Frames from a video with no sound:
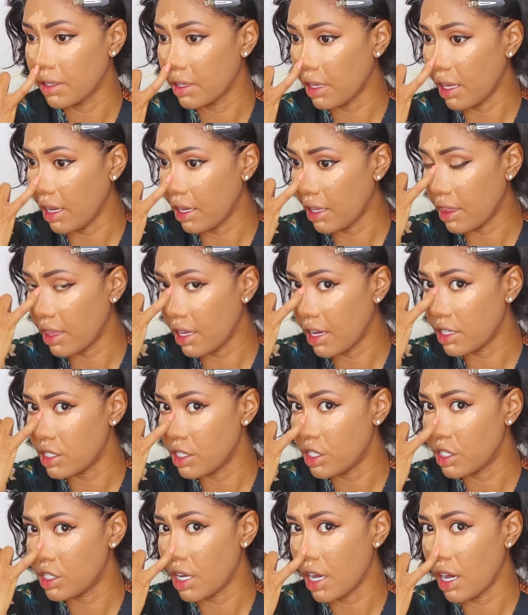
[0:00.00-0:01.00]
like that
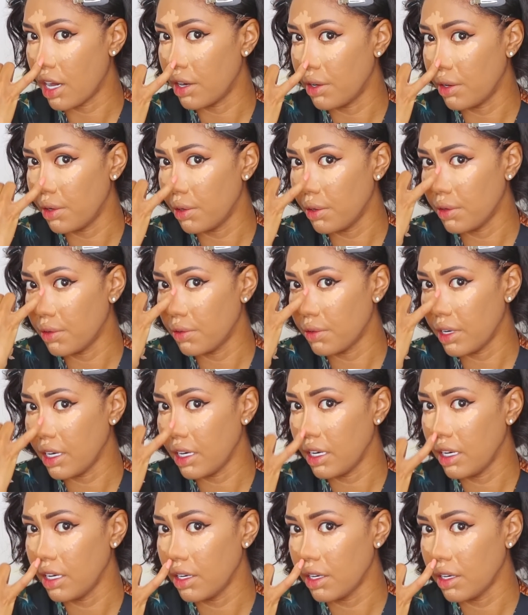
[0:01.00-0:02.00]
shadow
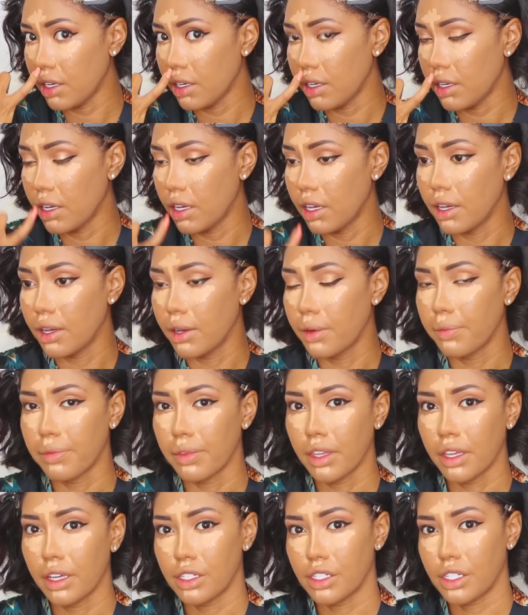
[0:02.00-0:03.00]
right here.
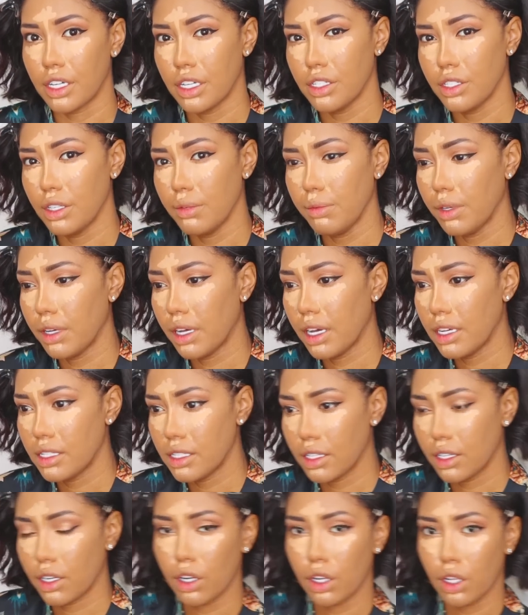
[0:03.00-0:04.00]
Should I zoom you
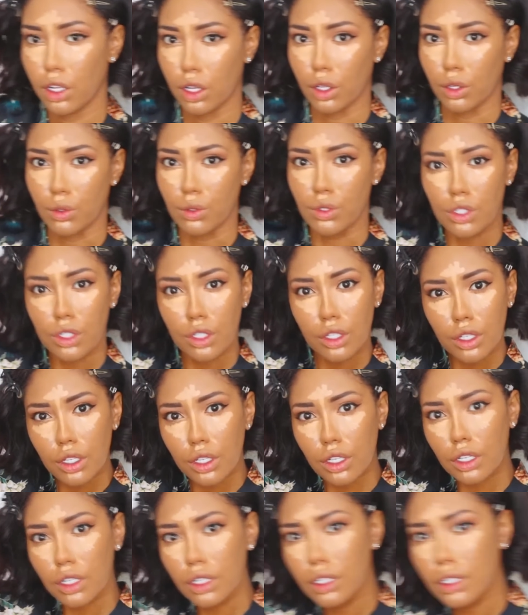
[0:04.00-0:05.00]
guys in
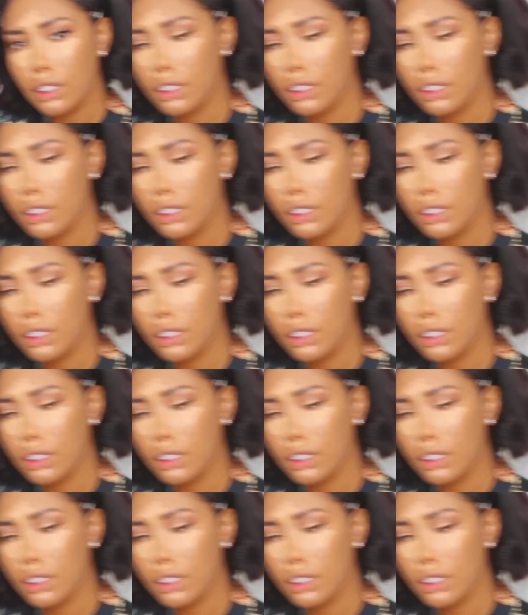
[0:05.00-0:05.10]
closer?